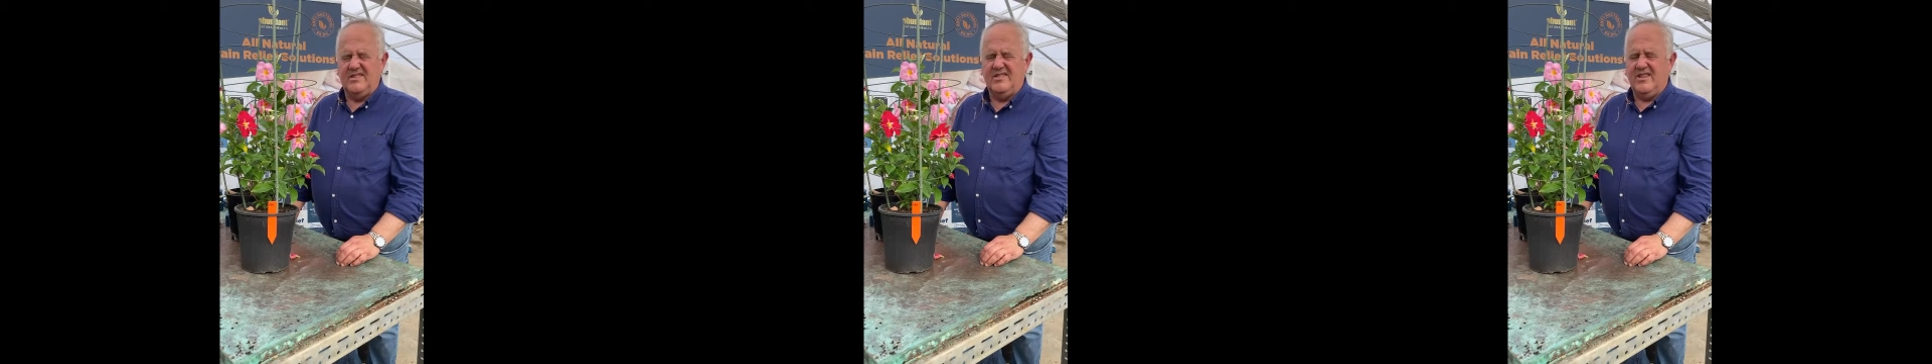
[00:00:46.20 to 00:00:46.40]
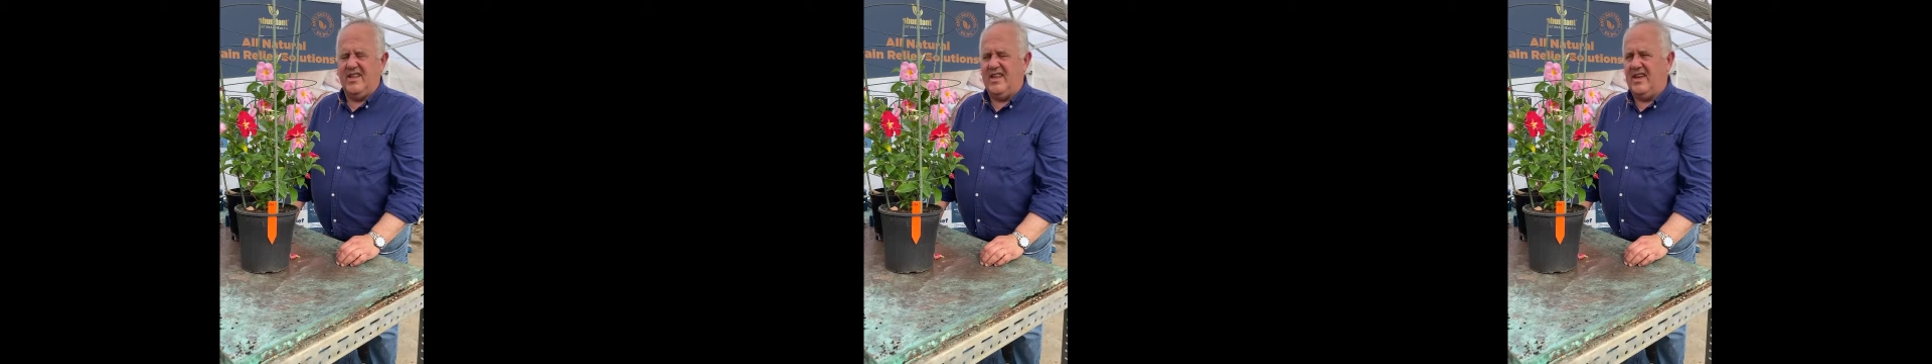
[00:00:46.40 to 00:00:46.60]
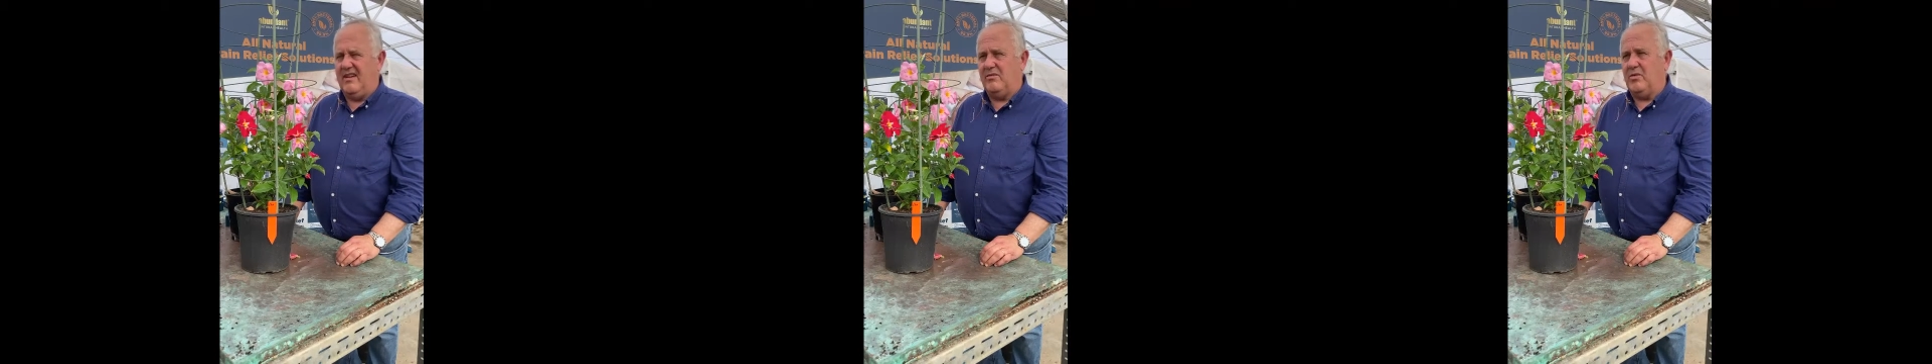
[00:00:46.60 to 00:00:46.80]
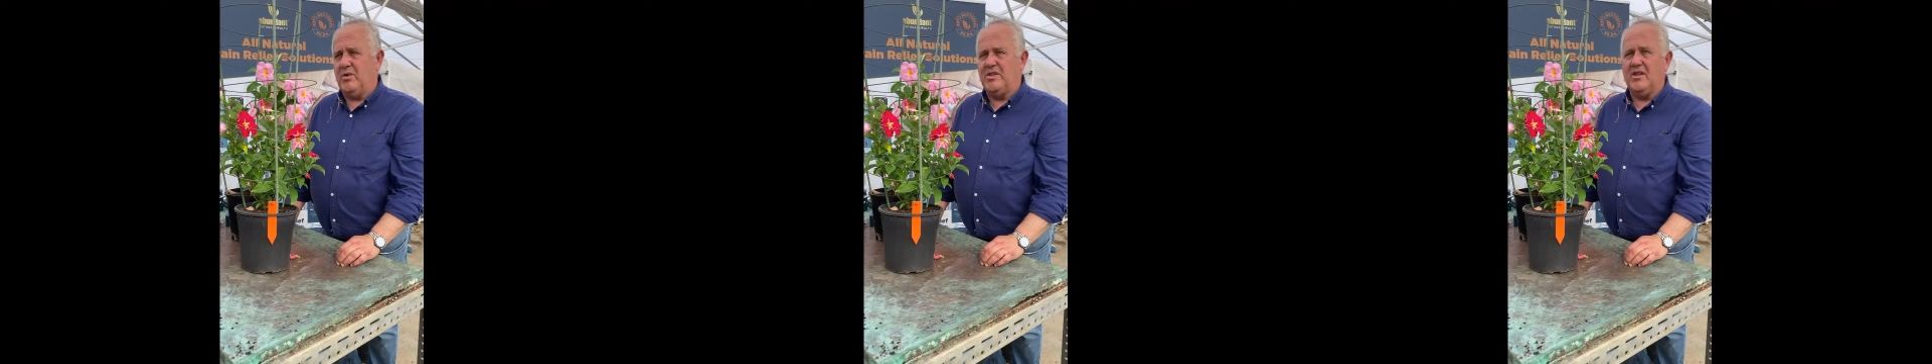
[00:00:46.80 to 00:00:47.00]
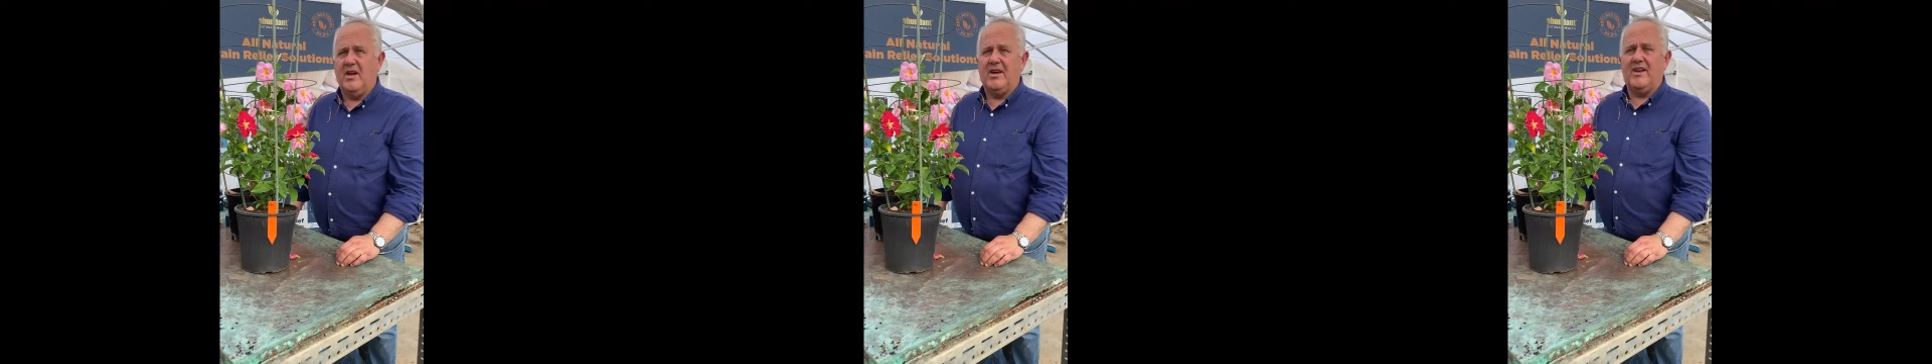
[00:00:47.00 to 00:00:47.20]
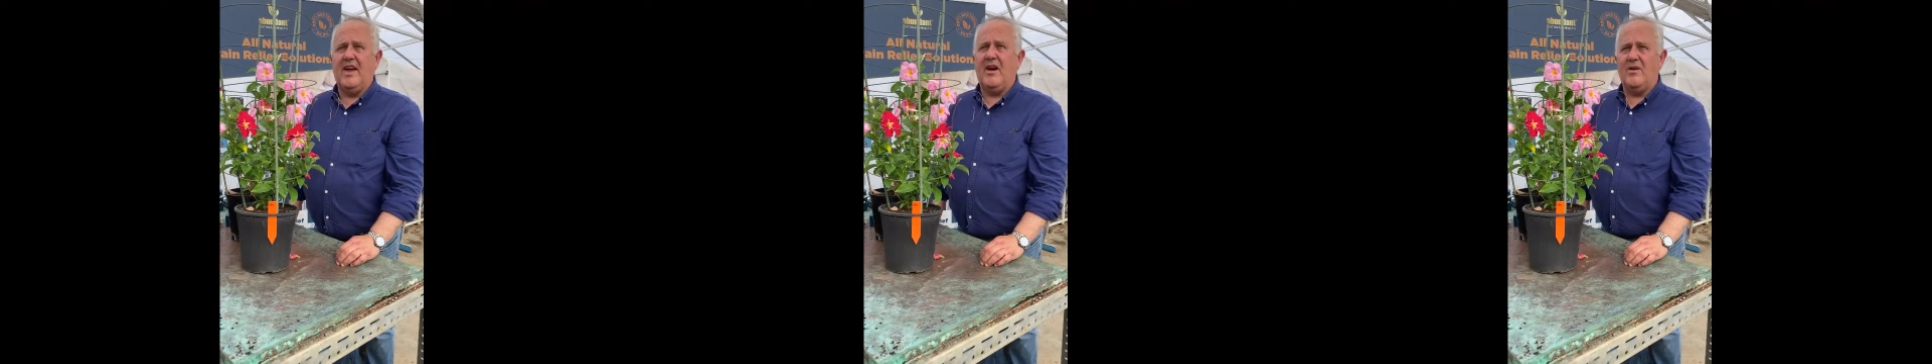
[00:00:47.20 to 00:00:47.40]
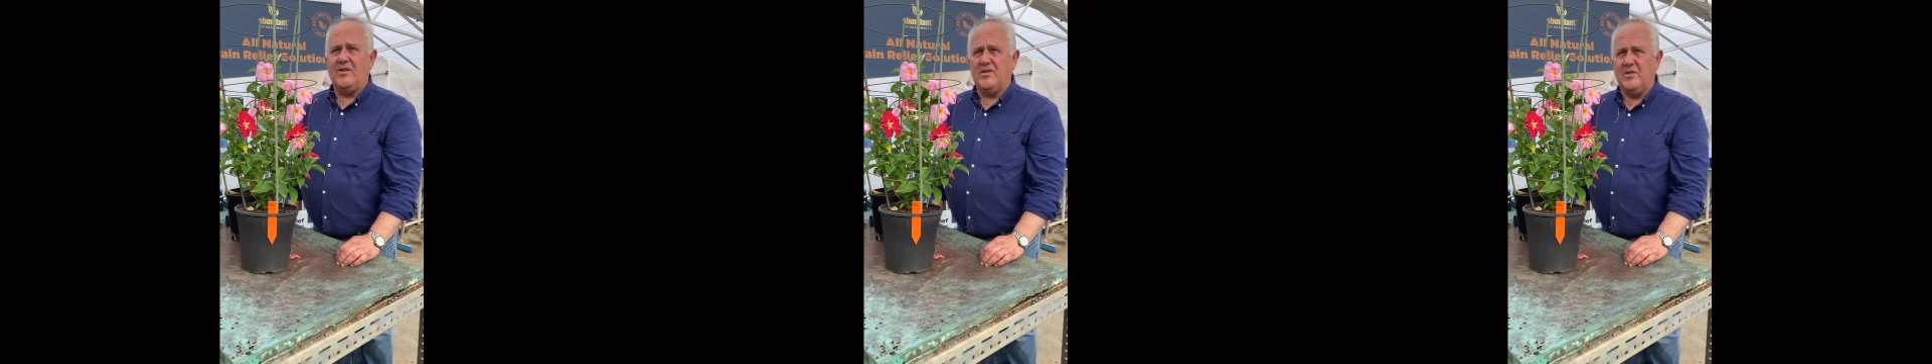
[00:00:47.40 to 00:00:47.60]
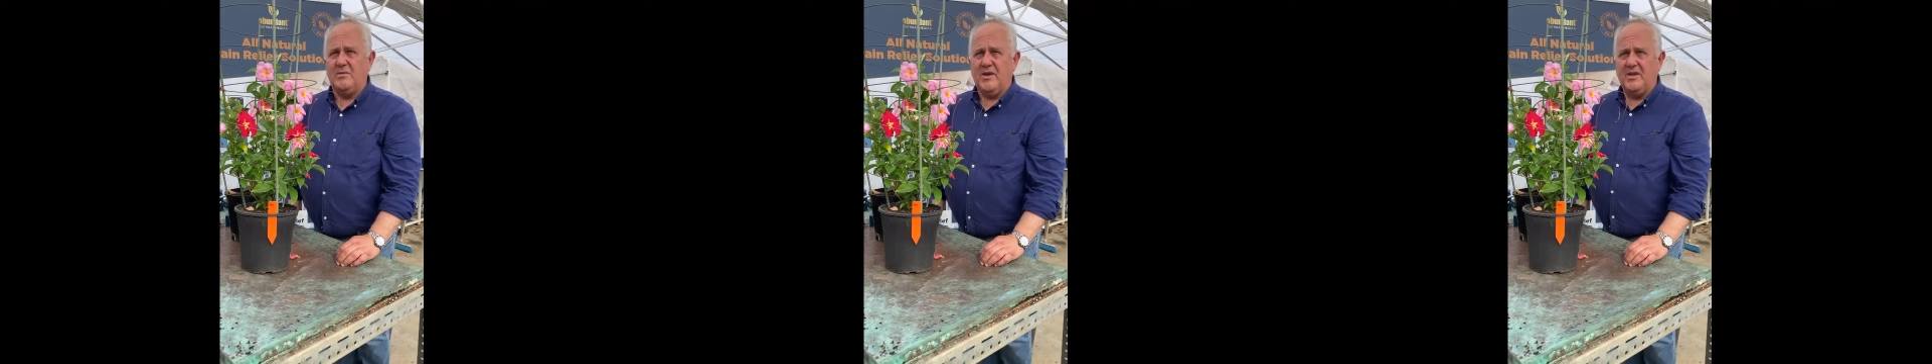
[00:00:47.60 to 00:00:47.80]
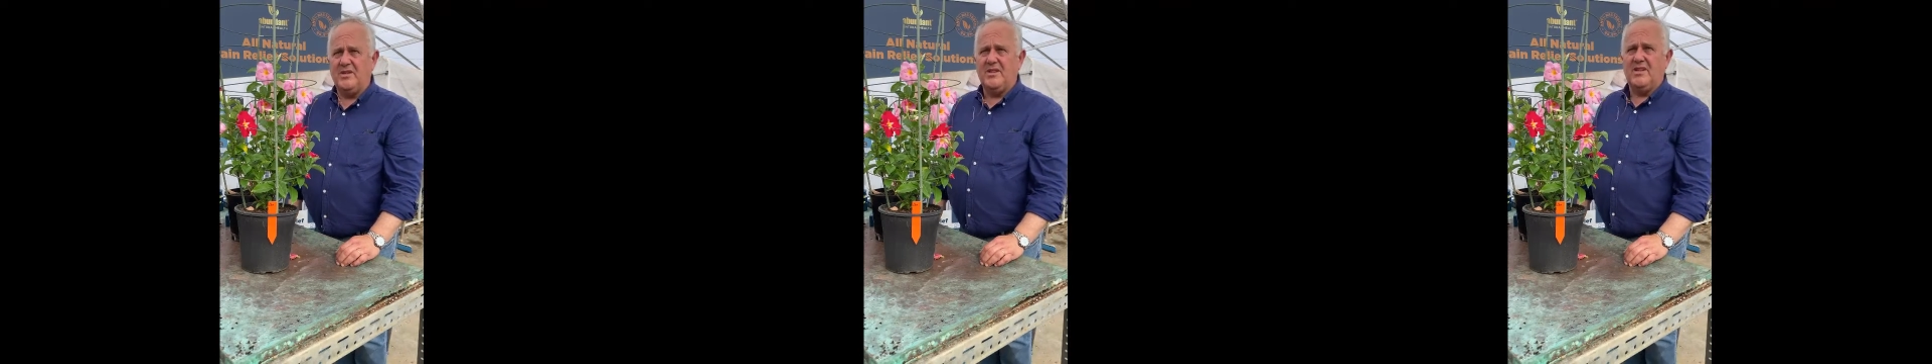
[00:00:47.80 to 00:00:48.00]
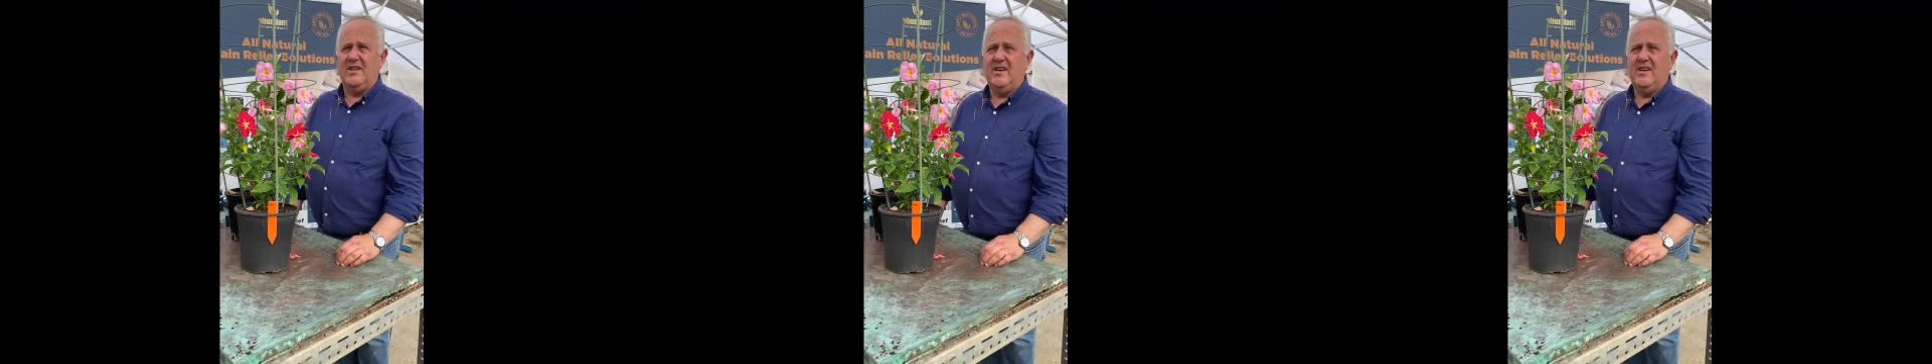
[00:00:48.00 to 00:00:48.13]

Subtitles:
they have roots like carrots almost.